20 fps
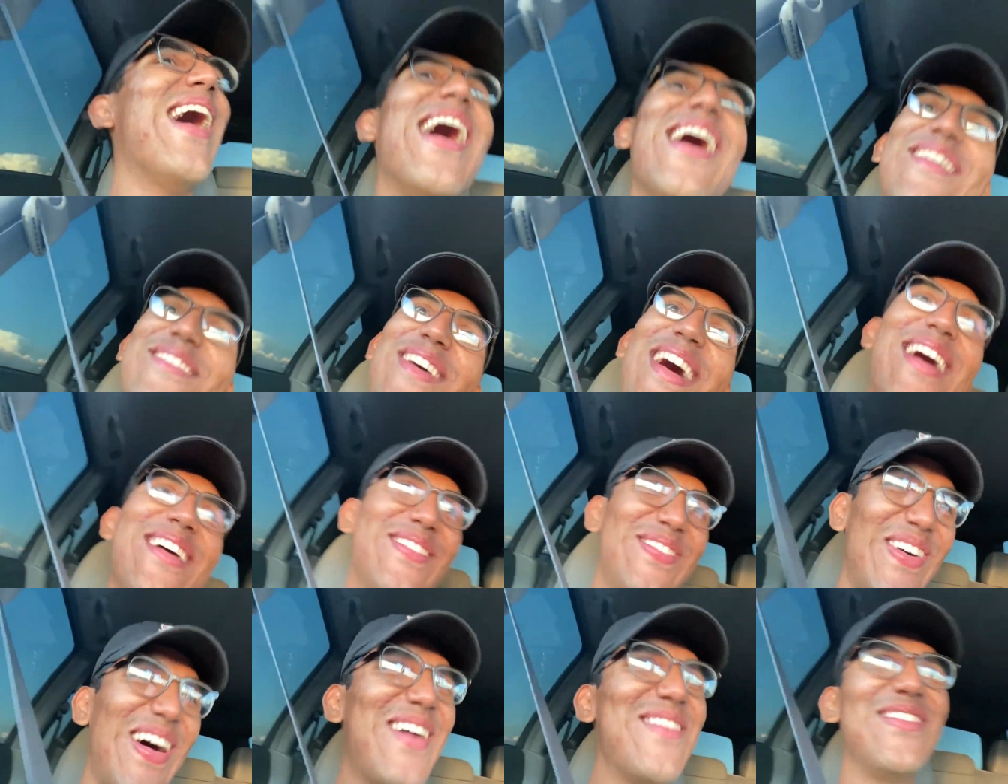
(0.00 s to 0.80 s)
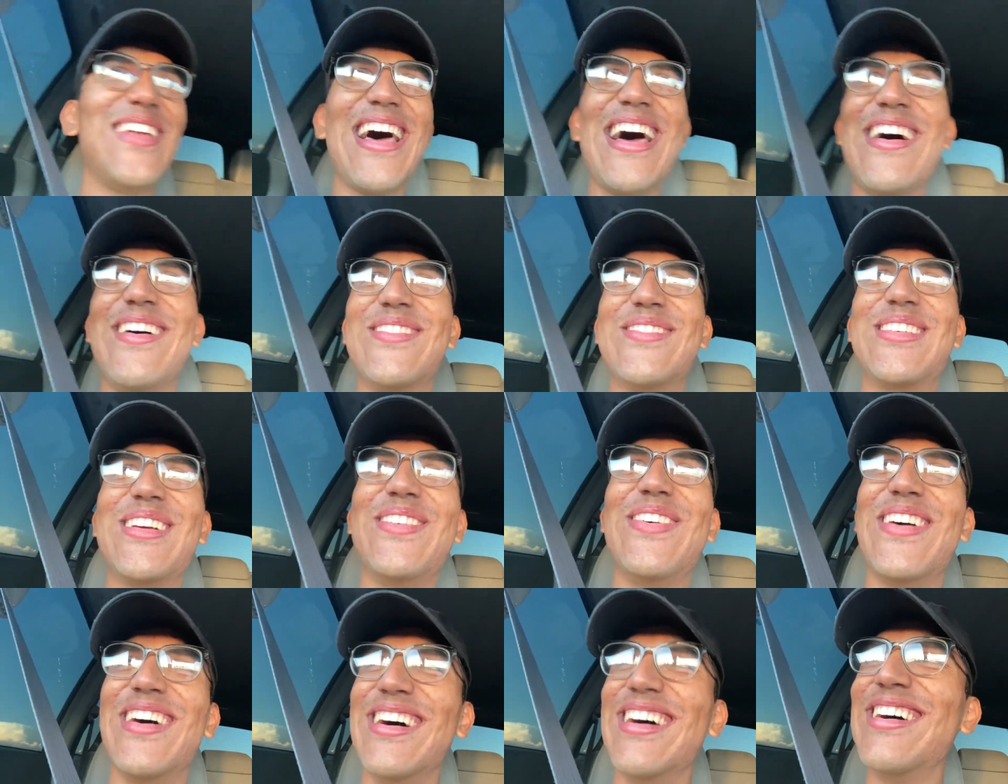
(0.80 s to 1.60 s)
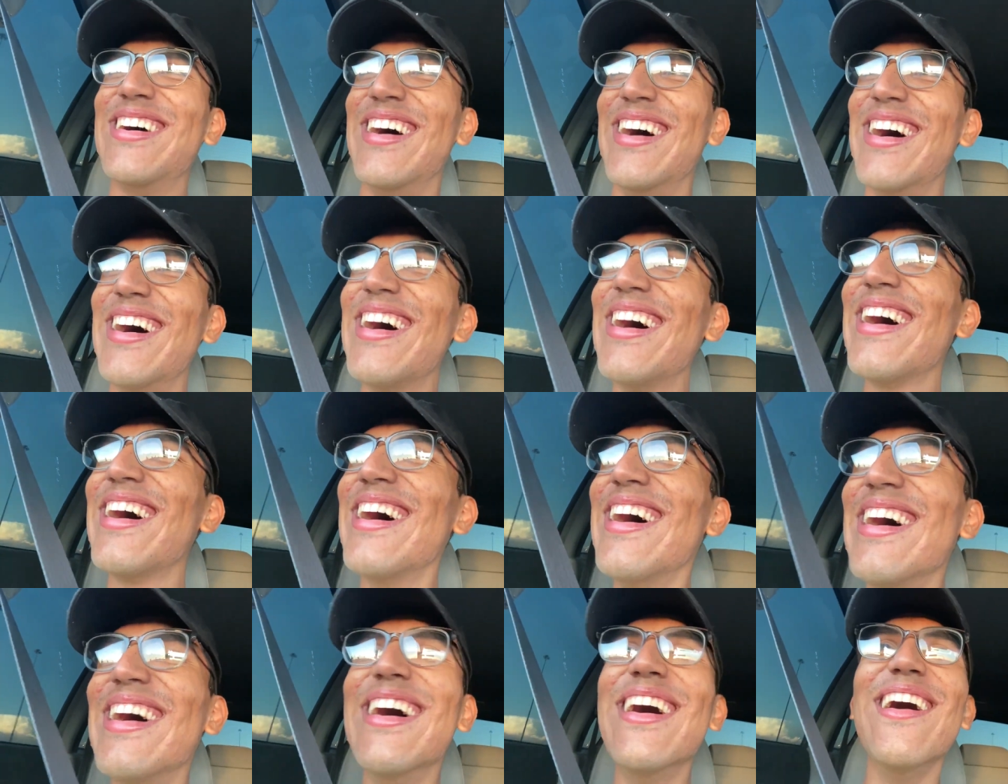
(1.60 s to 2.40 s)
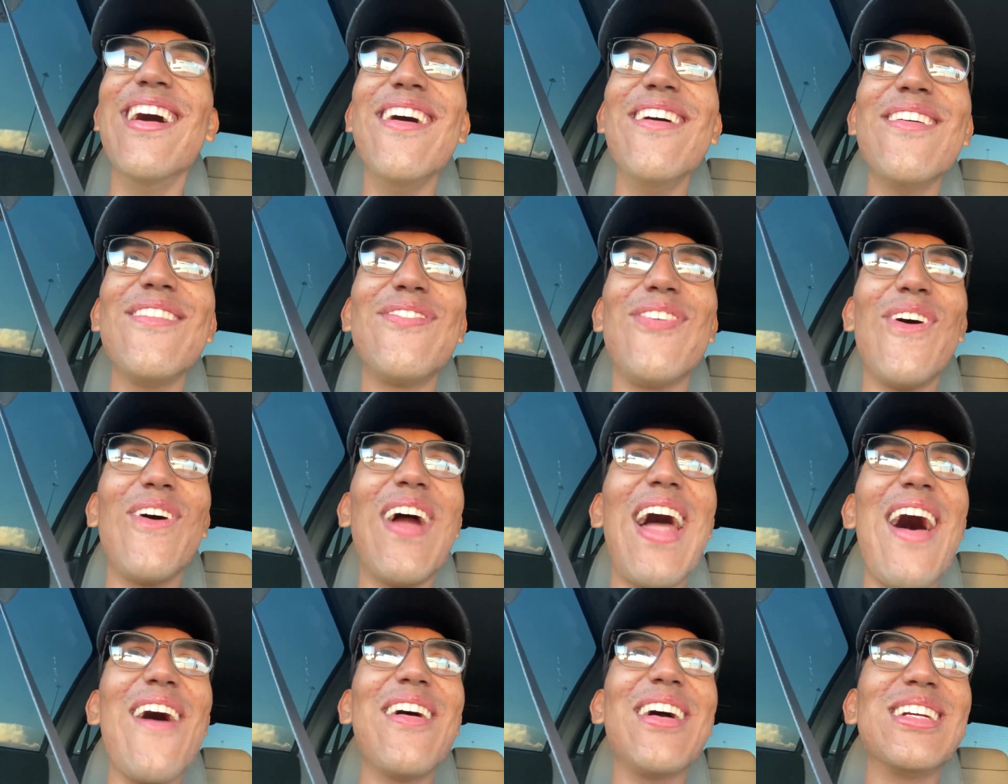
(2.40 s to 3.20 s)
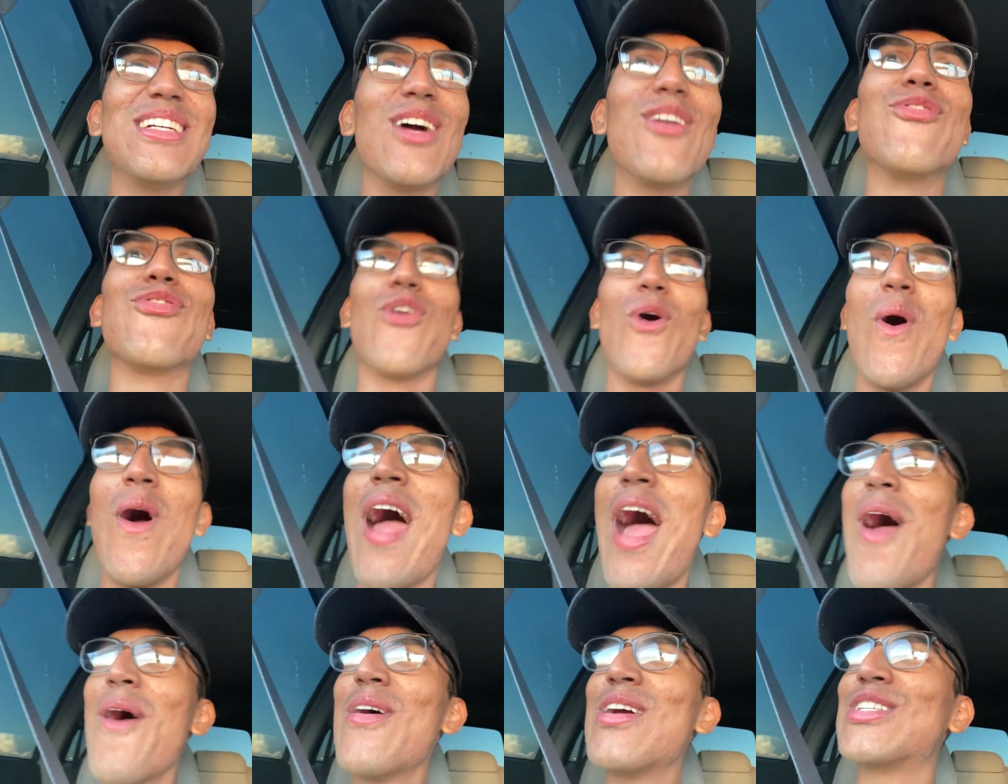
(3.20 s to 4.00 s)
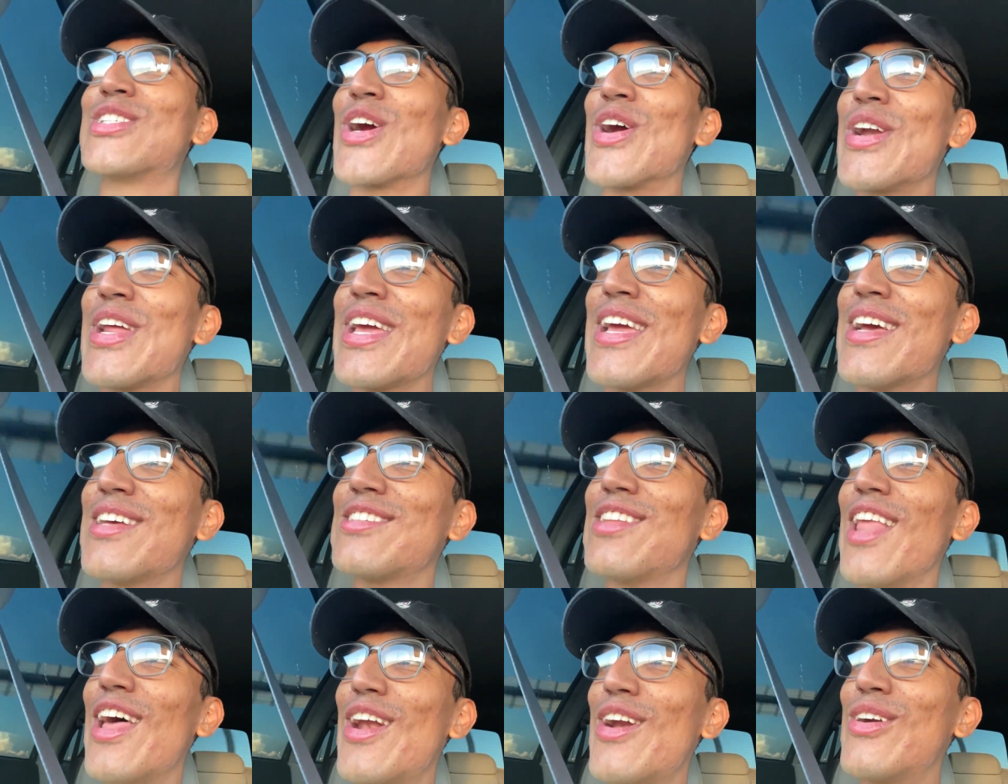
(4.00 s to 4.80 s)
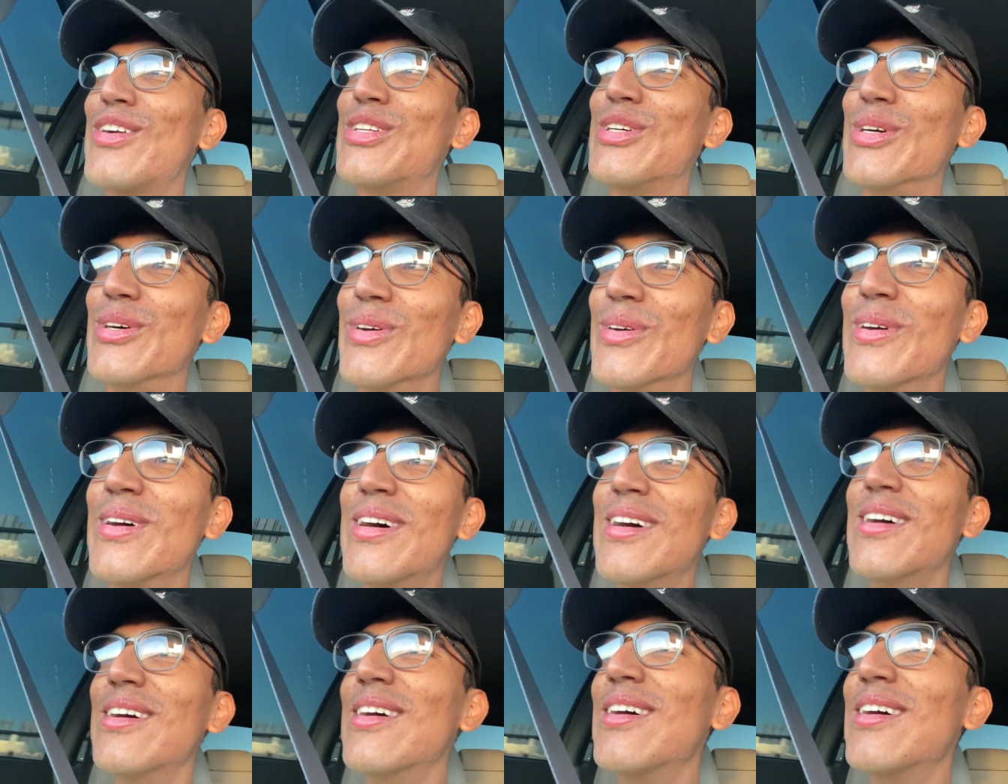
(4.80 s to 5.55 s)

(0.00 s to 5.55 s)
mom, mom, mom left. four hours. her four hour journey is letter two.